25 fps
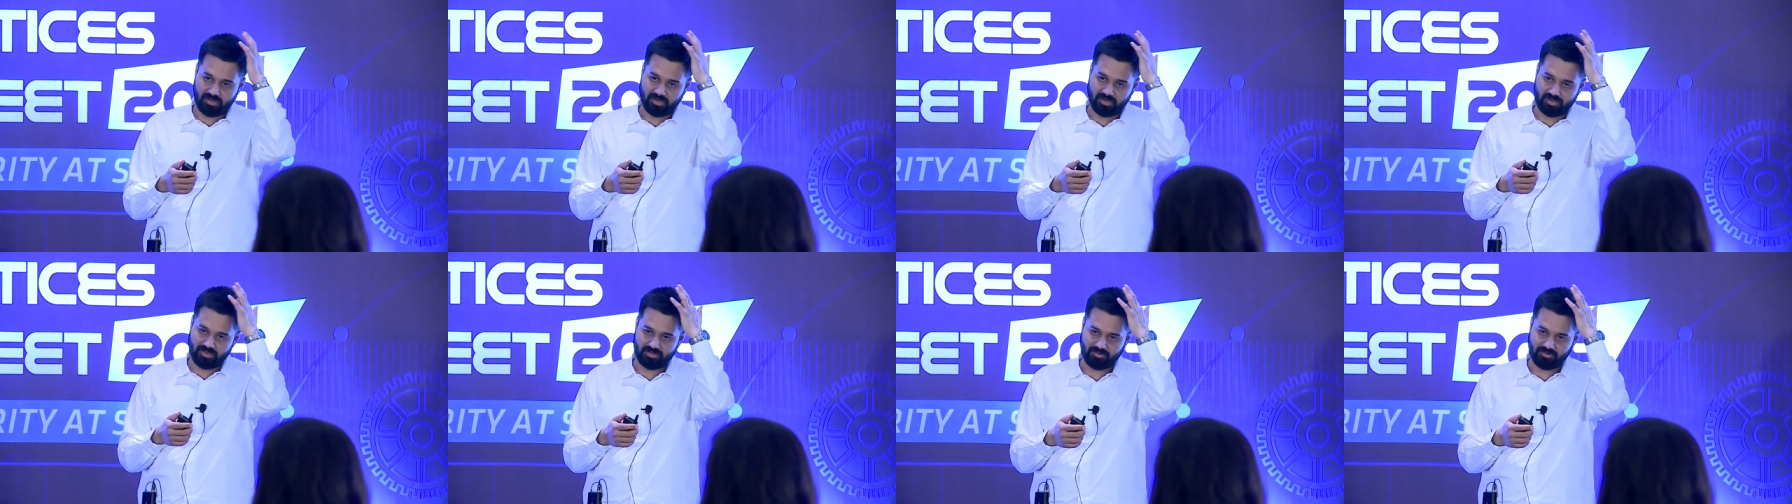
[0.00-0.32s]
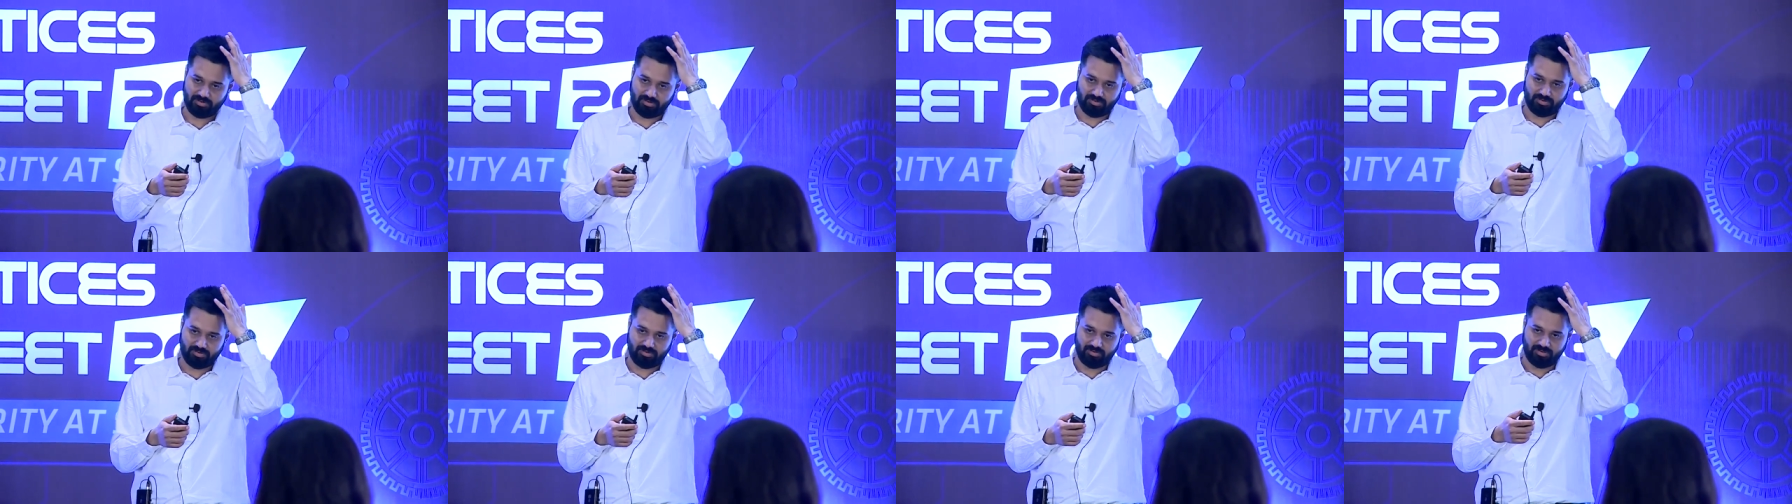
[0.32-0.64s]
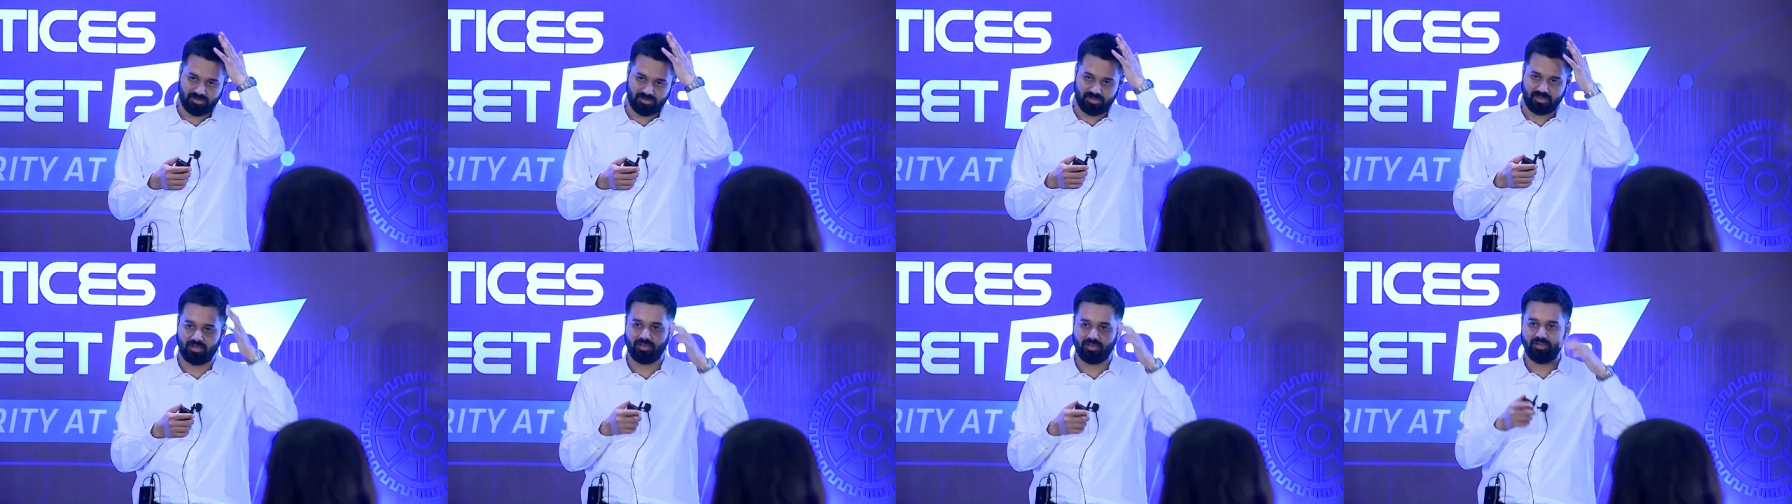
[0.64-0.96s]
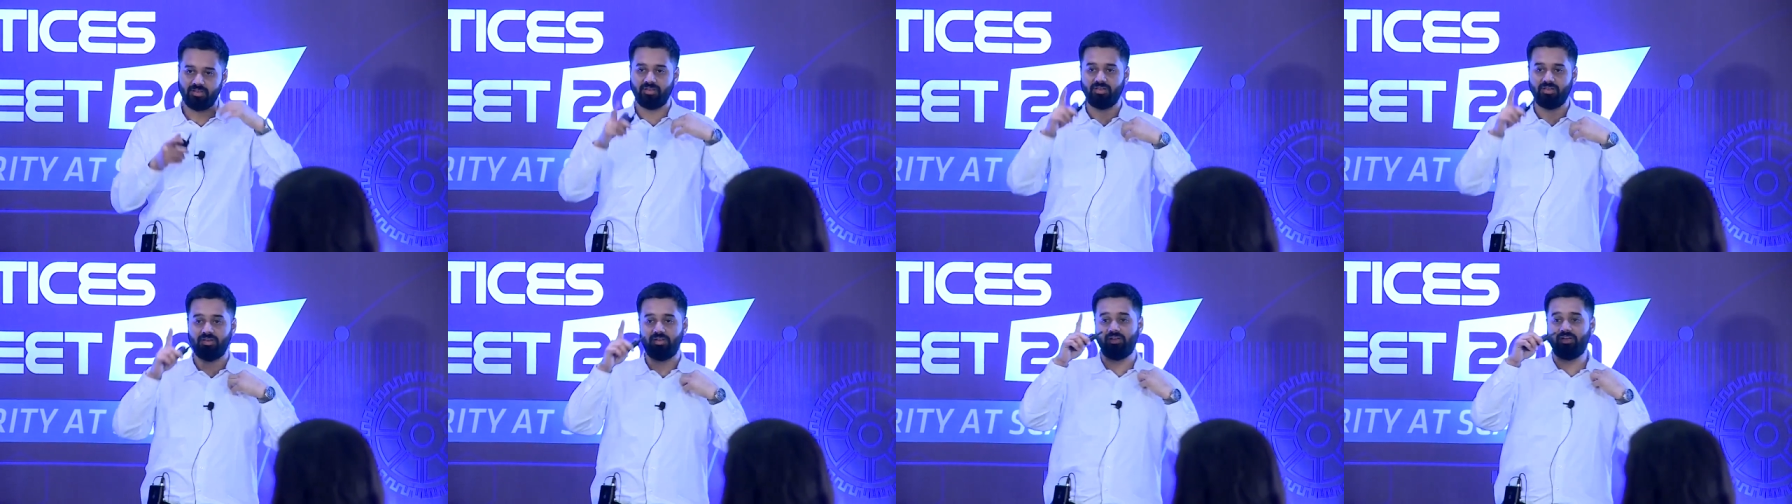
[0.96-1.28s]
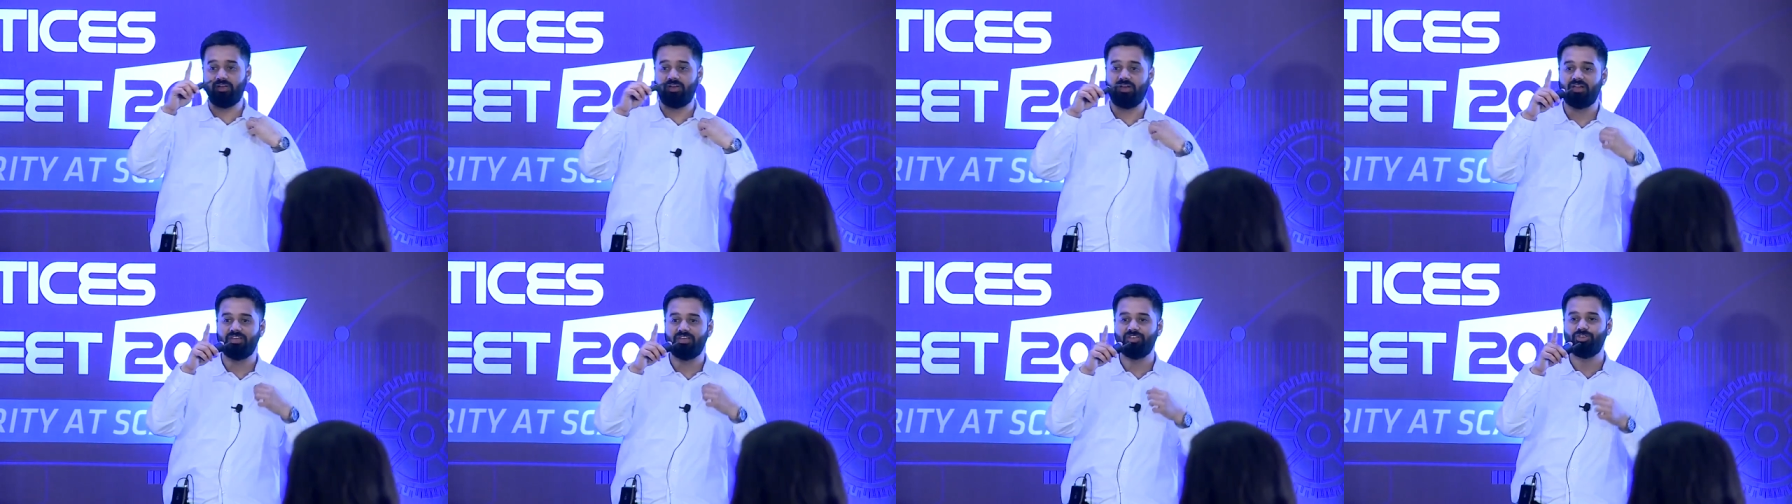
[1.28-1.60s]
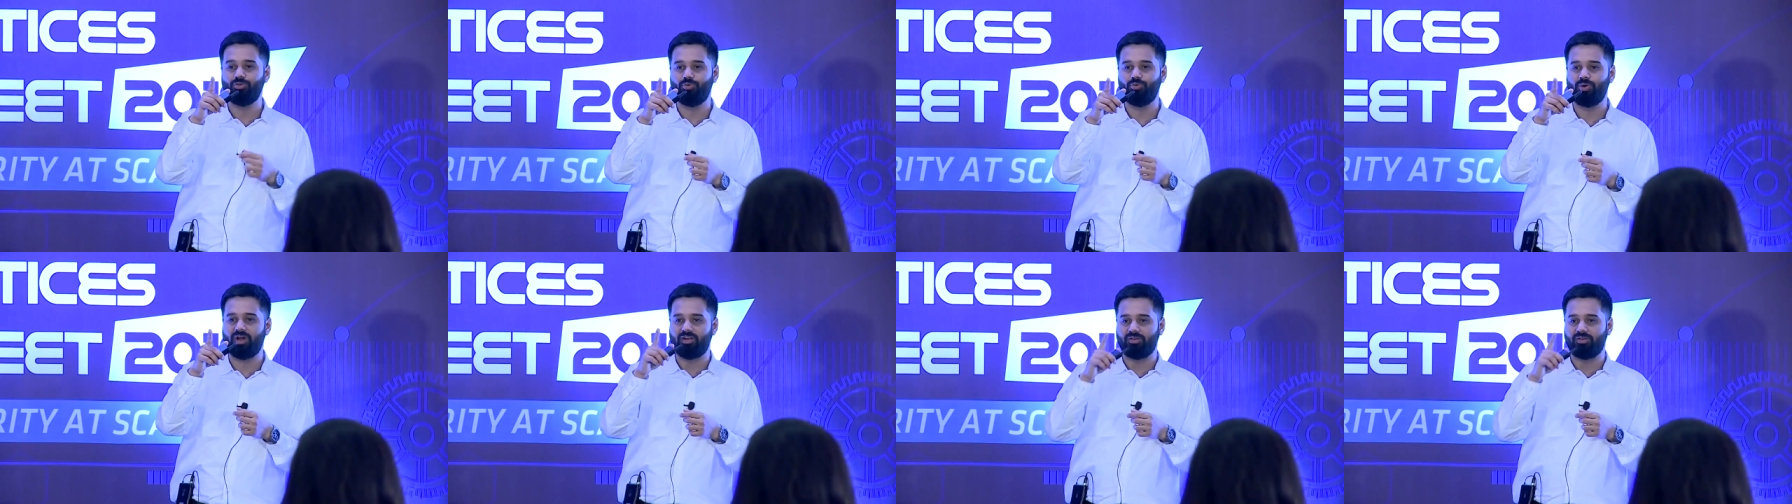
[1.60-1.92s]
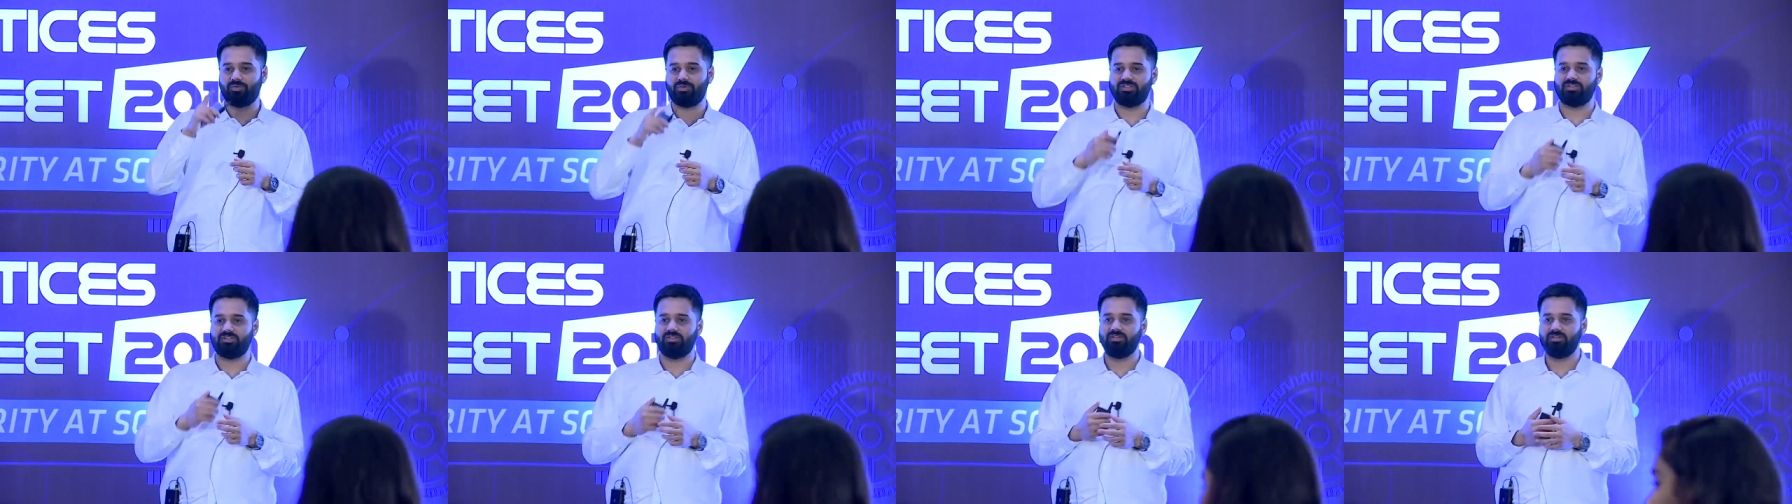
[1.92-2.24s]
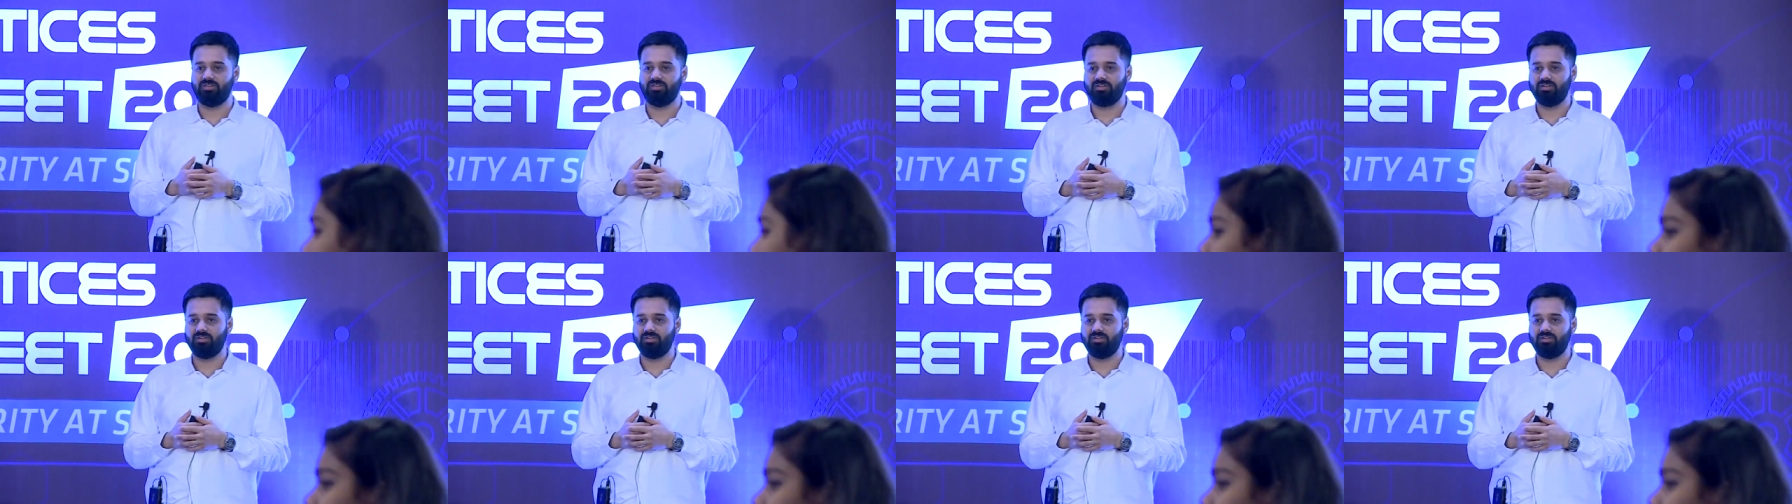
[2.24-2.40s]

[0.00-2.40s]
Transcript: So, yeah. You had a question.